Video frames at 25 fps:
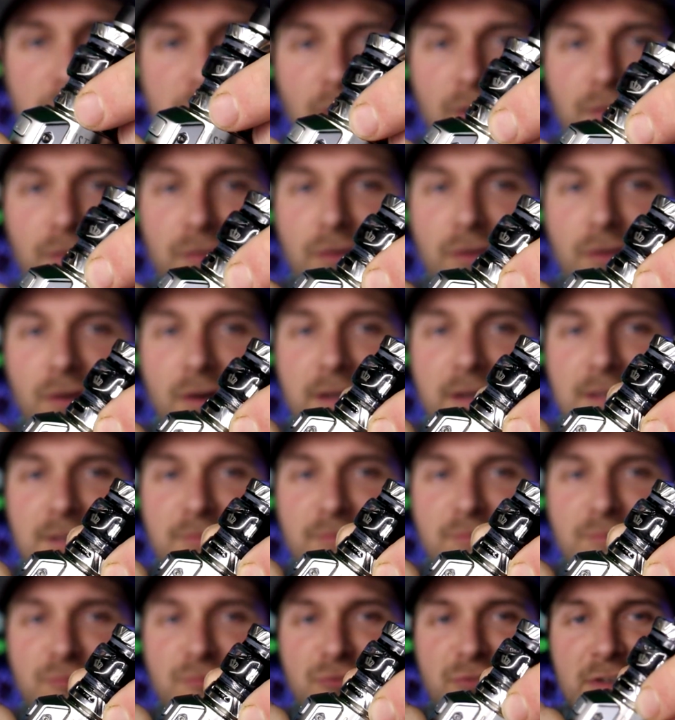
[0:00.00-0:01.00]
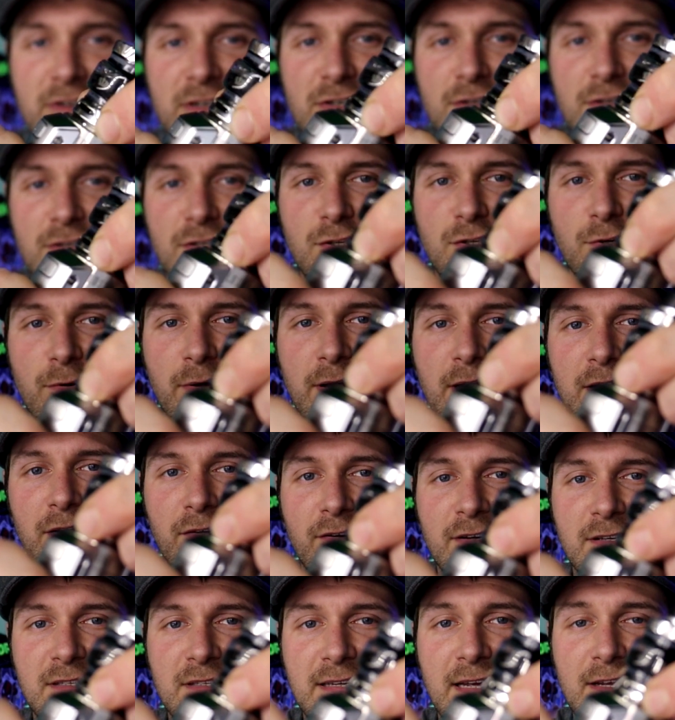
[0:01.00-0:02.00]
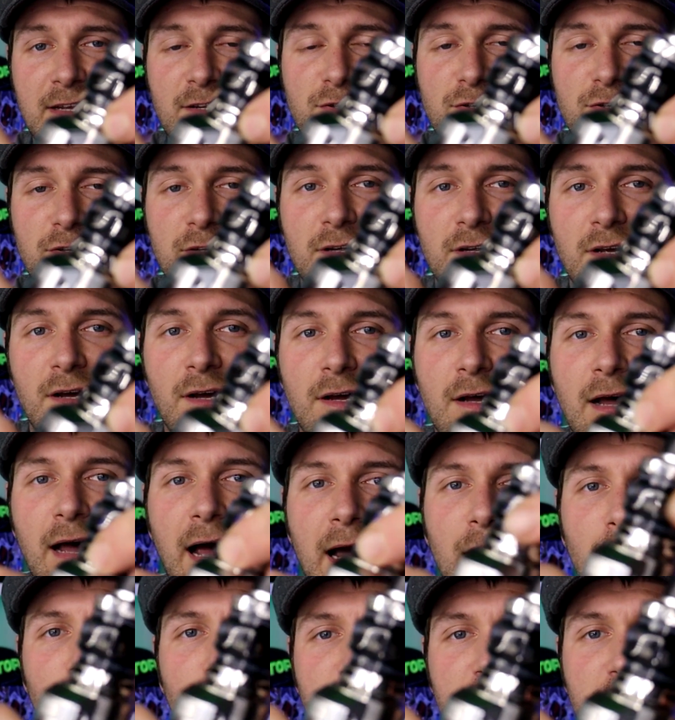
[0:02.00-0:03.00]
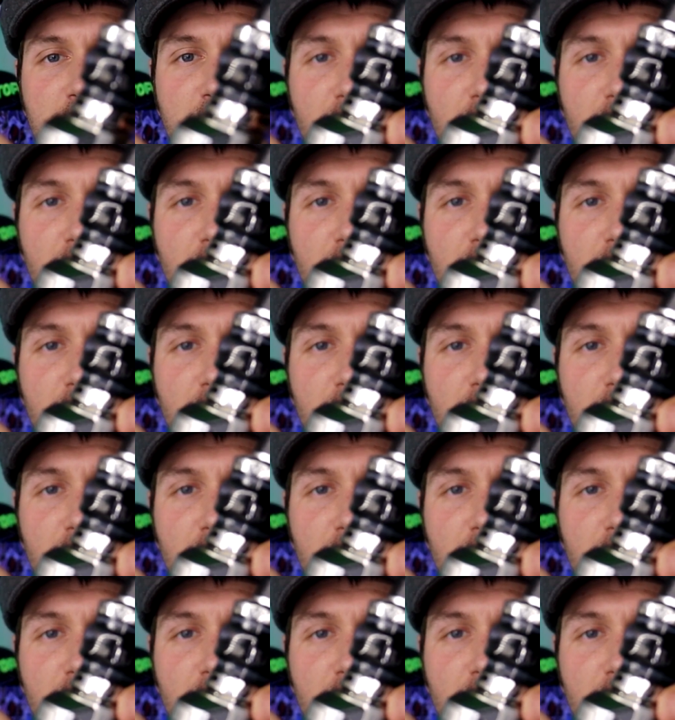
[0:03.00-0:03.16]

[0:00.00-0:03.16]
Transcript: has got a nice restriction to it, a nice tension, and also